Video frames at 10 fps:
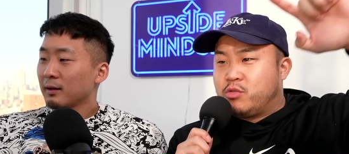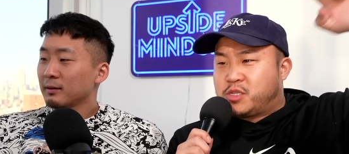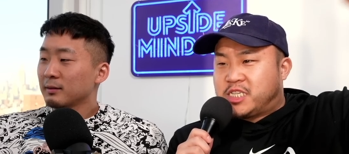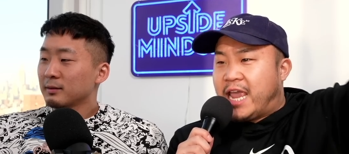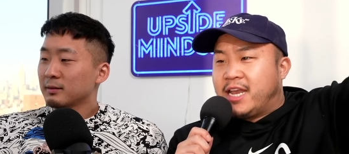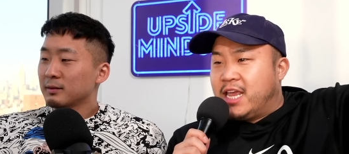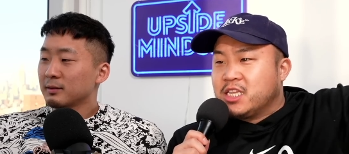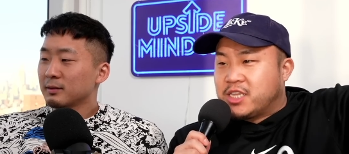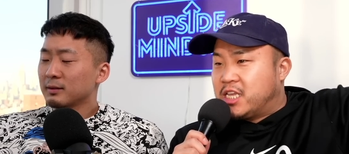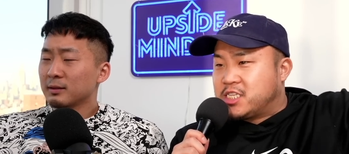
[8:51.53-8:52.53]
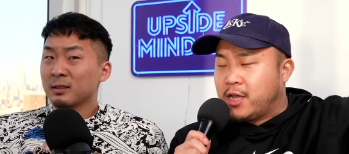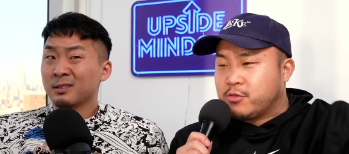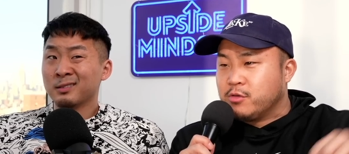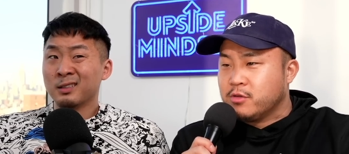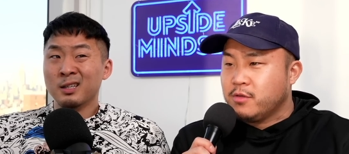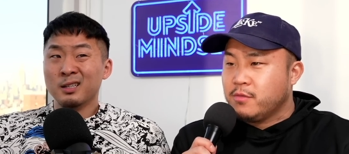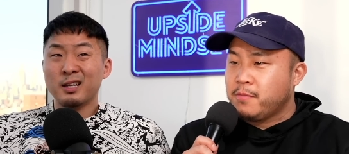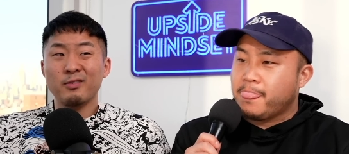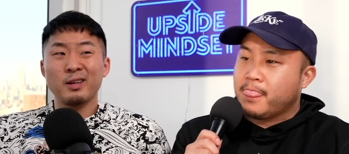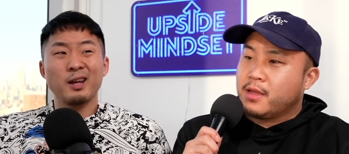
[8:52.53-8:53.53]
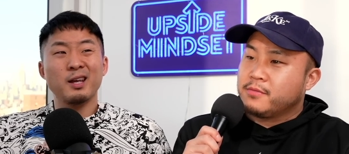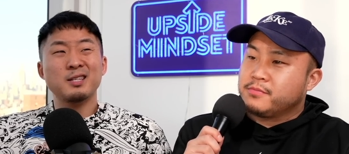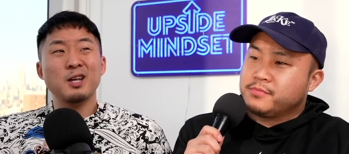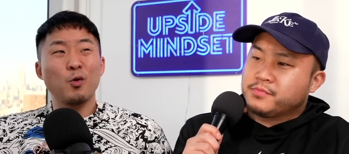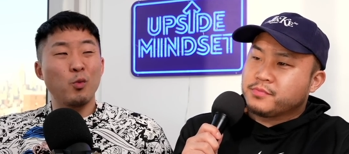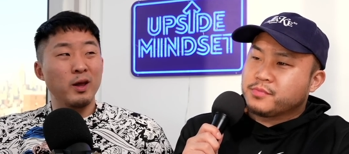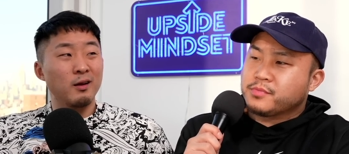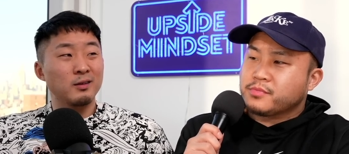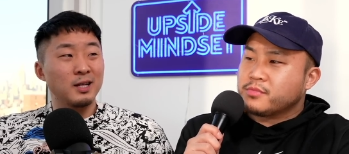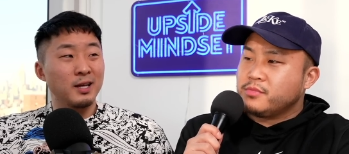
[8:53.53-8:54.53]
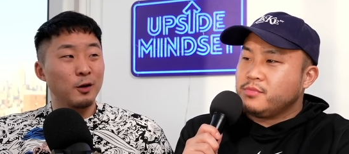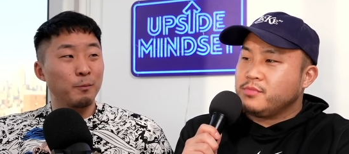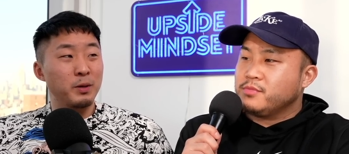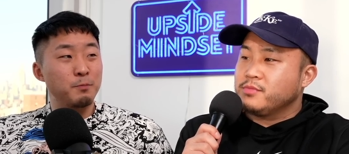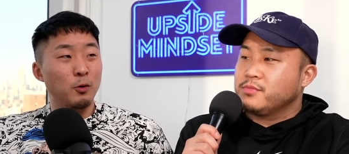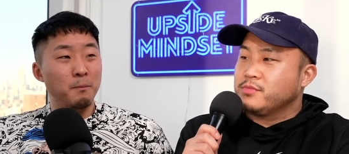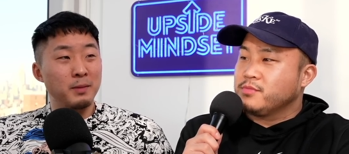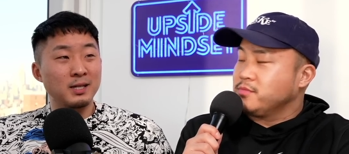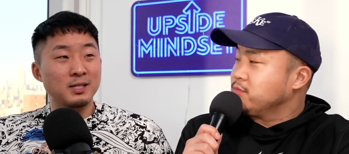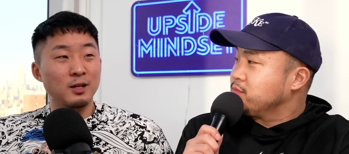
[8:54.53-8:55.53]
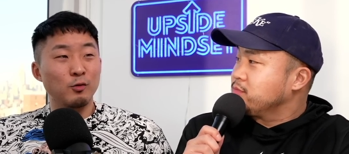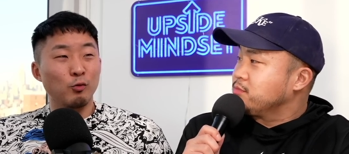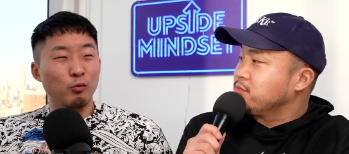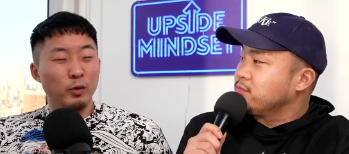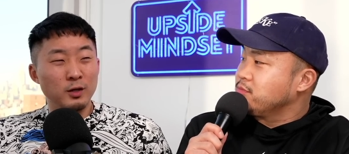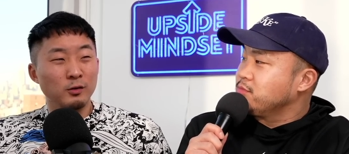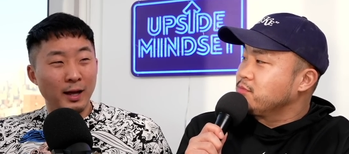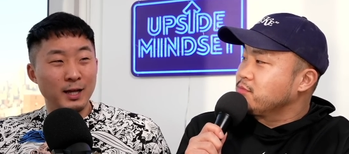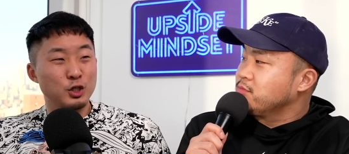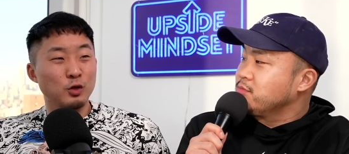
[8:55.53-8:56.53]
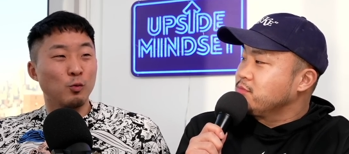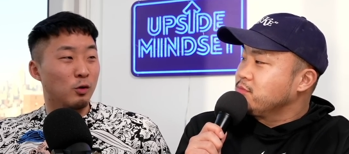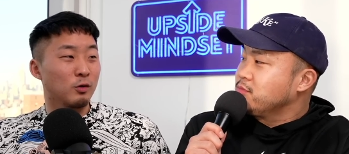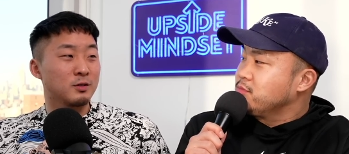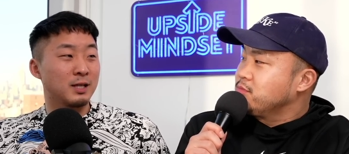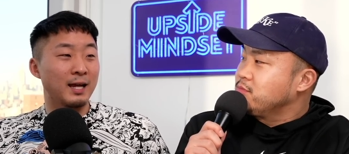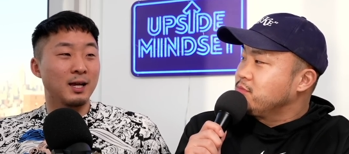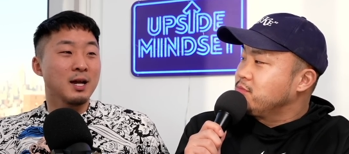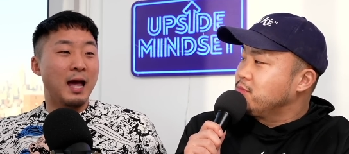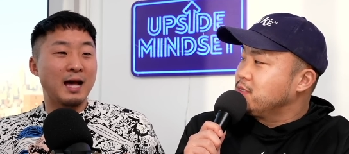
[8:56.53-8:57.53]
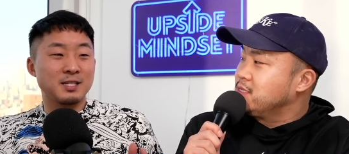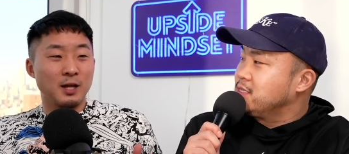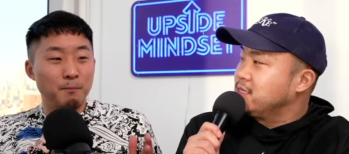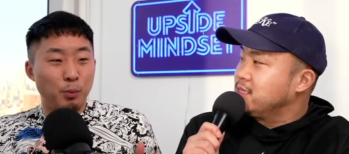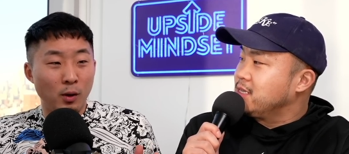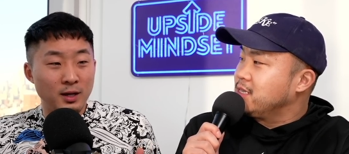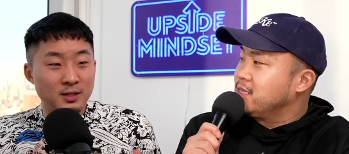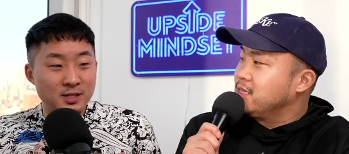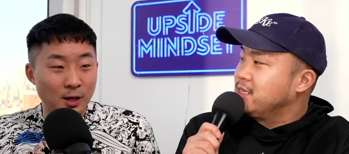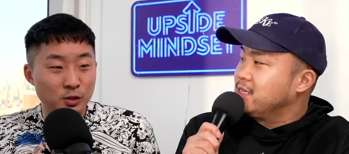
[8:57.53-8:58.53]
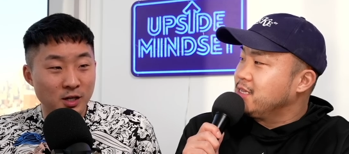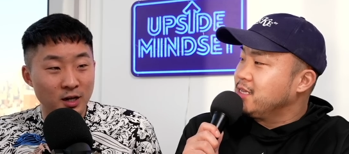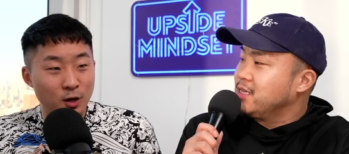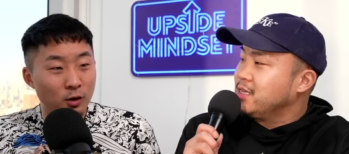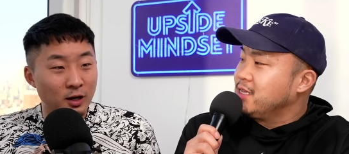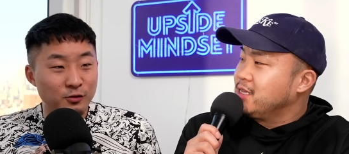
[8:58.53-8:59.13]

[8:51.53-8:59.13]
Speaker 1: saying it into the tunnel.
Speaker 2: David, is it weird to hear people mix in real Asian words? Like, at some point, someone's gonna know enough